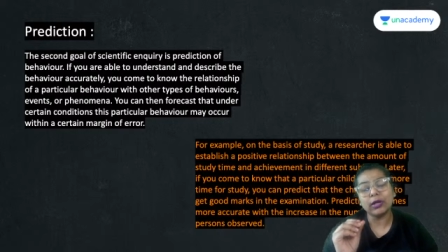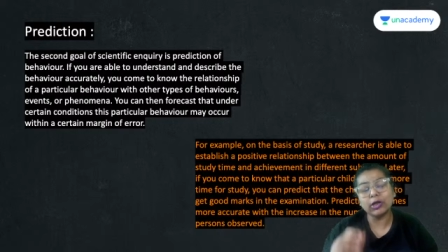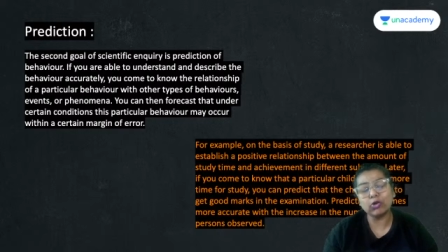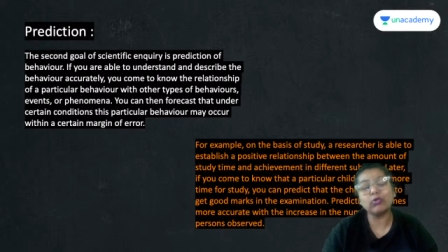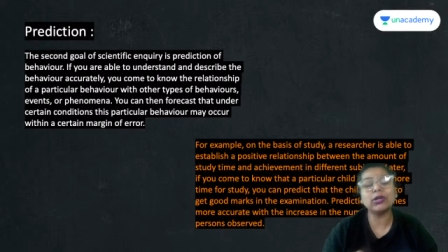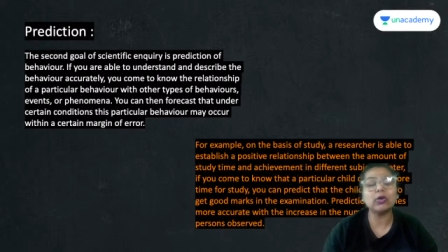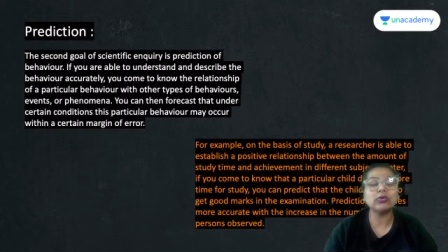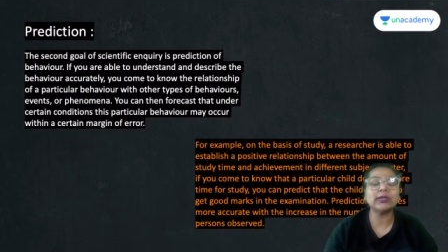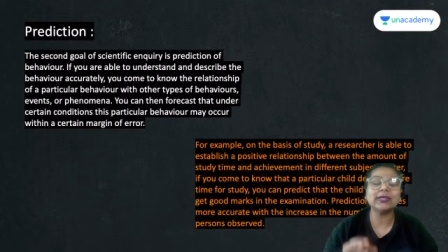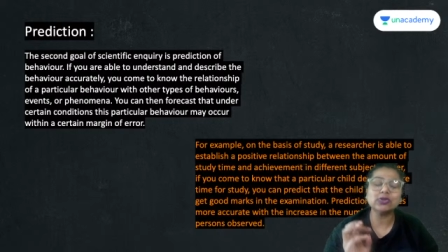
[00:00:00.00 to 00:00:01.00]
note down
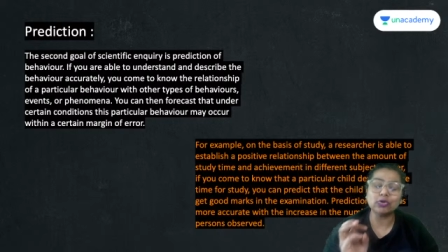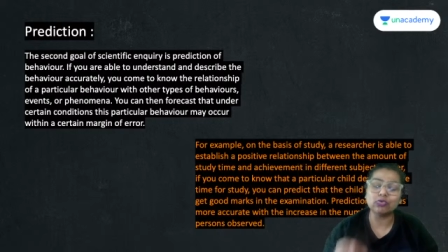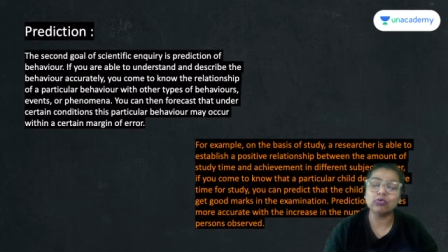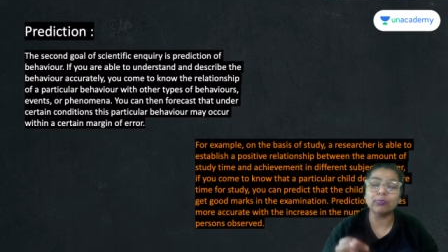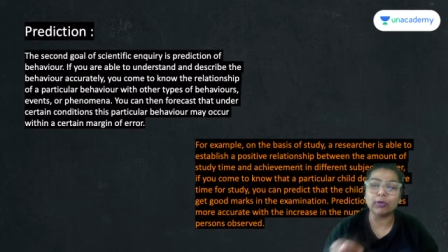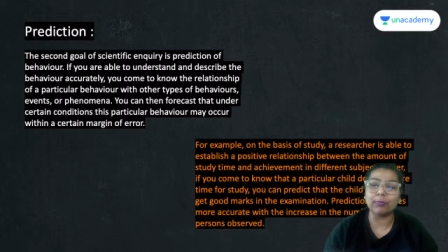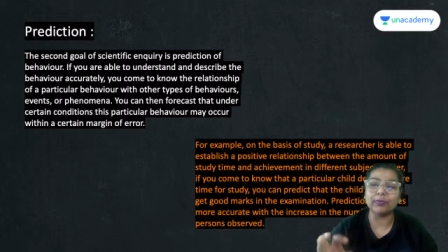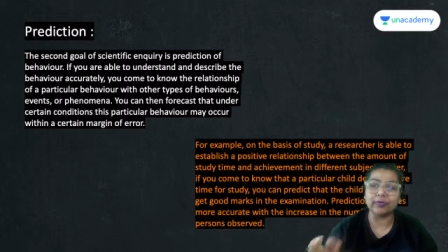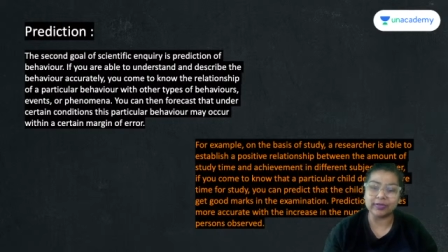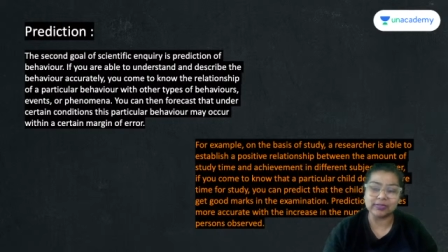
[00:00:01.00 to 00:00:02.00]
things or do a
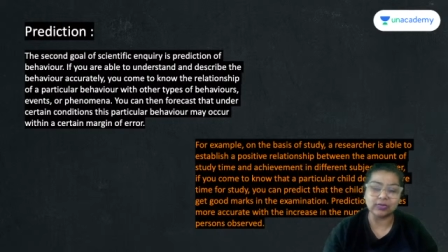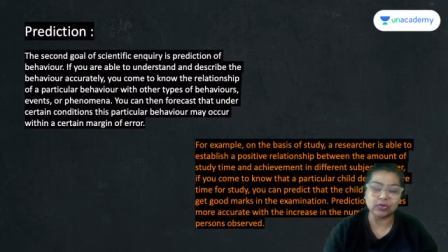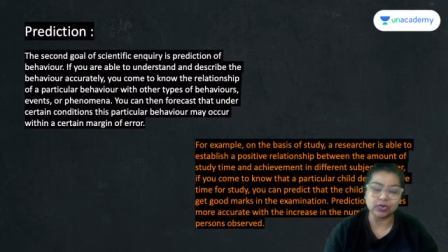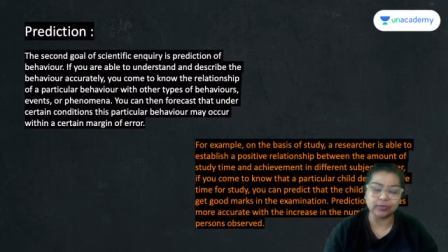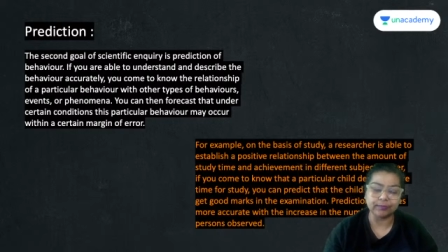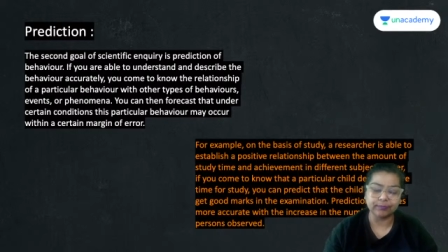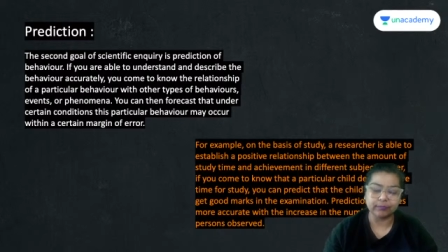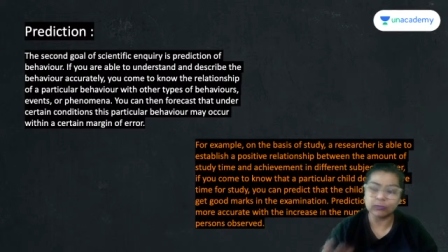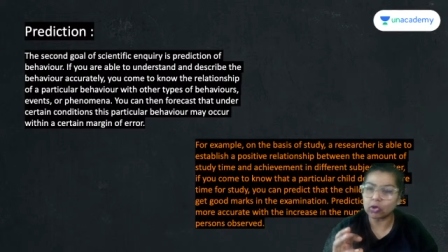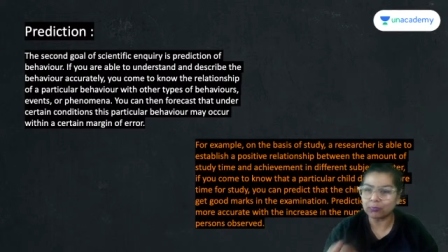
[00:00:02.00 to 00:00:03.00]
proper research.
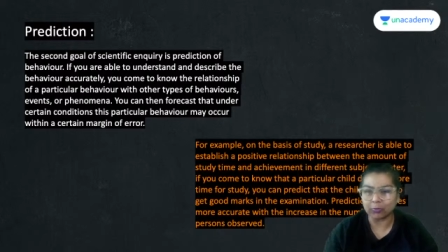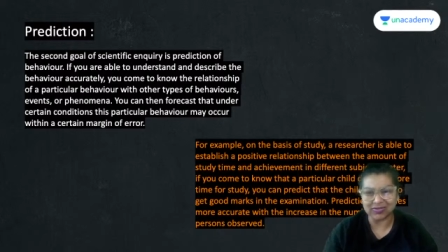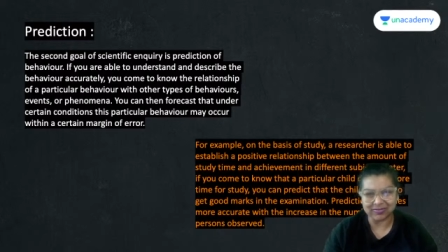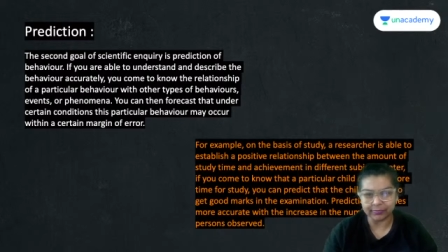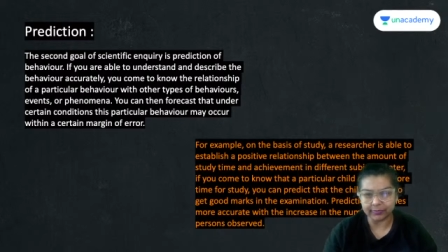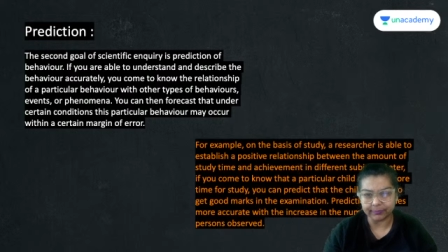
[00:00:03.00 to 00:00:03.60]
Not possible.